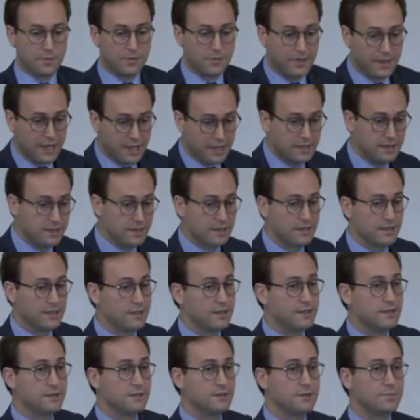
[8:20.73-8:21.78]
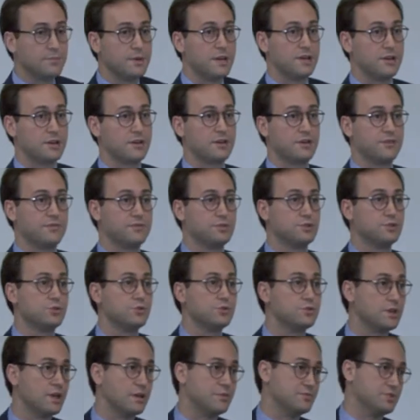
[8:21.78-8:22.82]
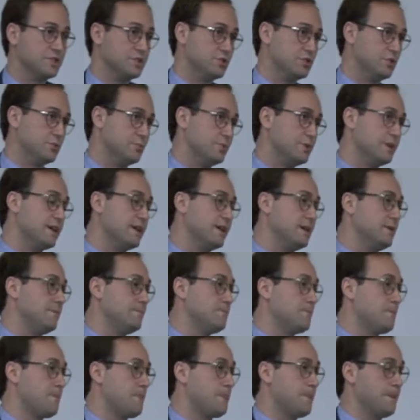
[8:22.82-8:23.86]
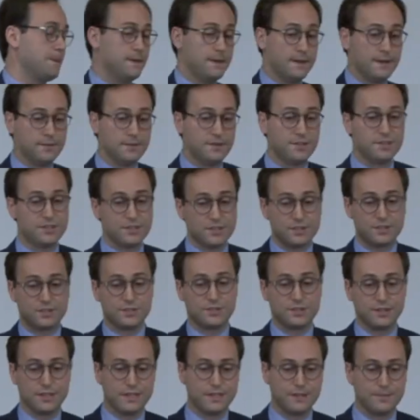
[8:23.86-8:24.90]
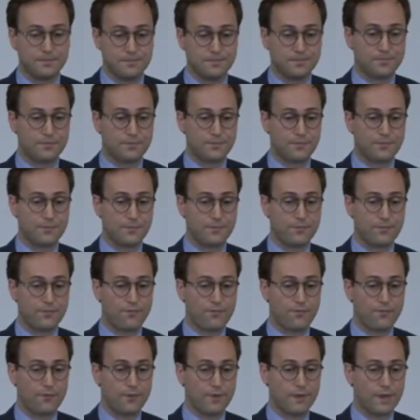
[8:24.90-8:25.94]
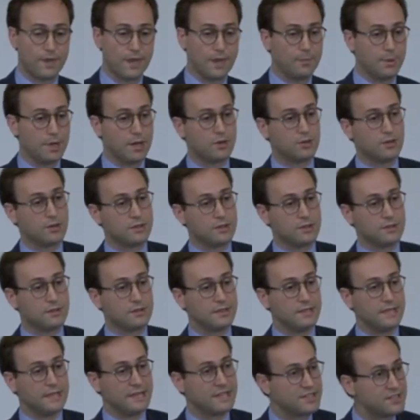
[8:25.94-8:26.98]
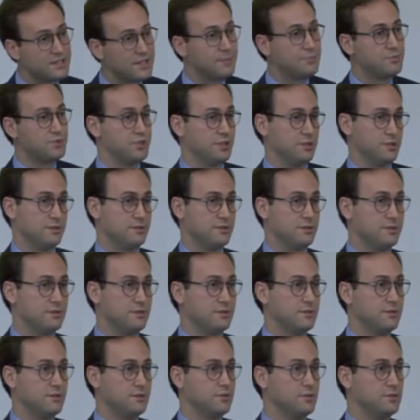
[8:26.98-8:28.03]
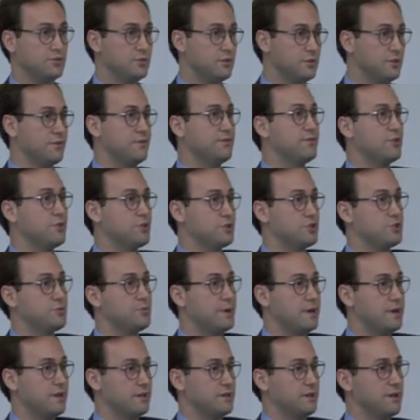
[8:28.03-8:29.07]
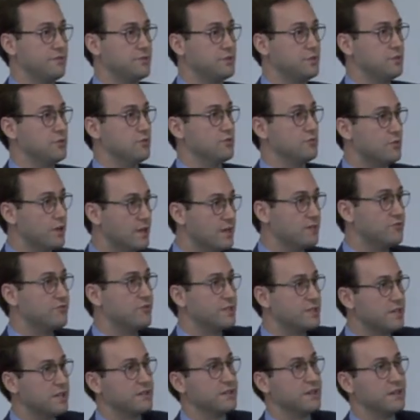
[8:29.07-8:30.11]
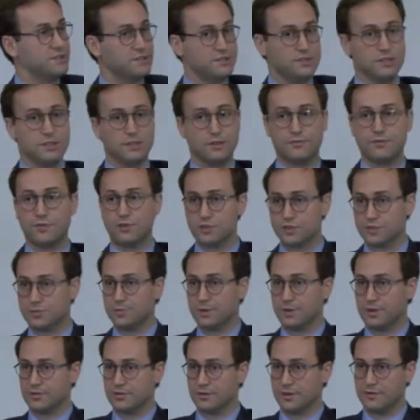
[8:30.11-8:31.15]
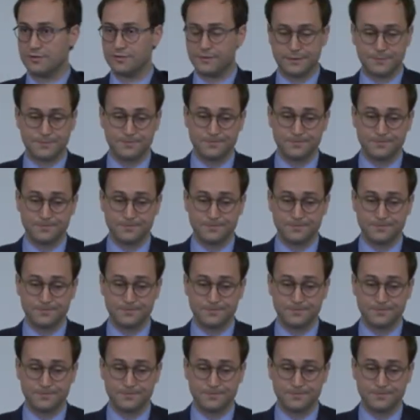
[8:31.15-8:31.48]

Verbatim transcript: Then uh, paragraph 2 comes into play. Uh, this is uh, about the exception to the first paragraph, to the right recognized in the first paragraph.